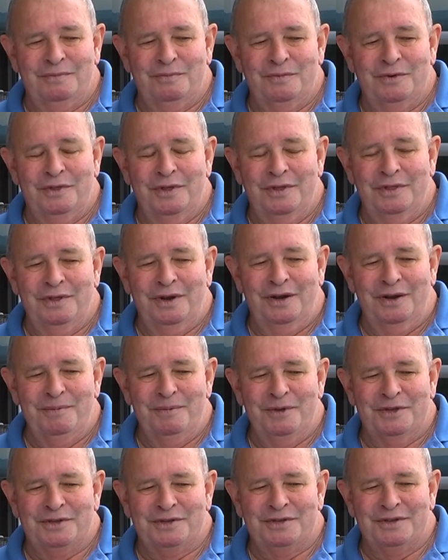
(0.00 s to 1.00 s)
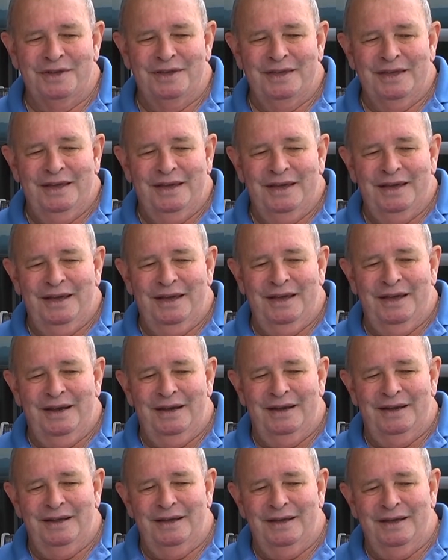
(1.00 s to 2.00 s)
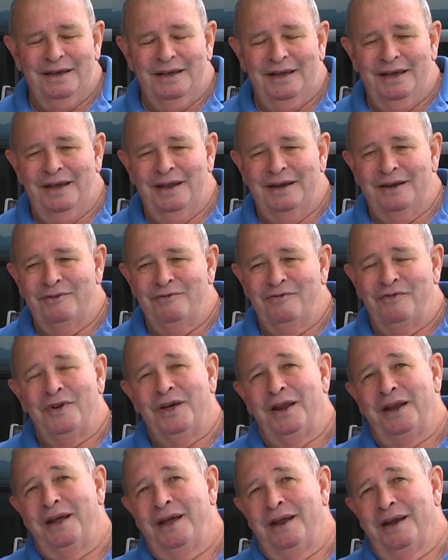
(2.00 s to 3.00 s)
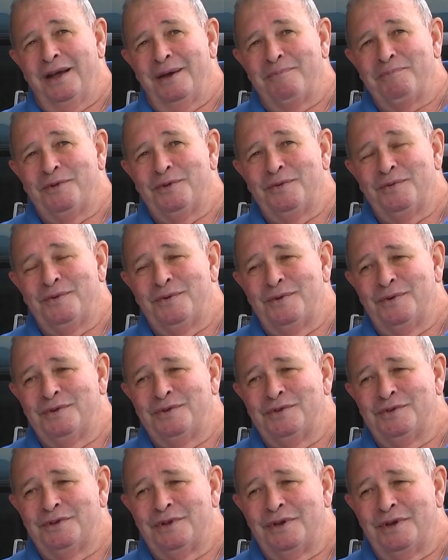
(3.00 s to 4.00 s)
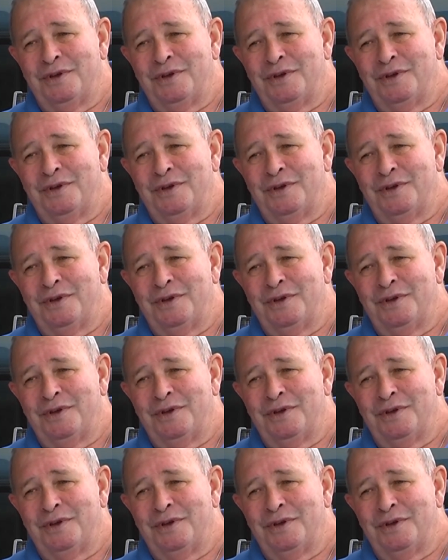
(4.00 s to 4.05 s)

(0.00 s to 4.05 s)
within the limits, and headed flat out up towards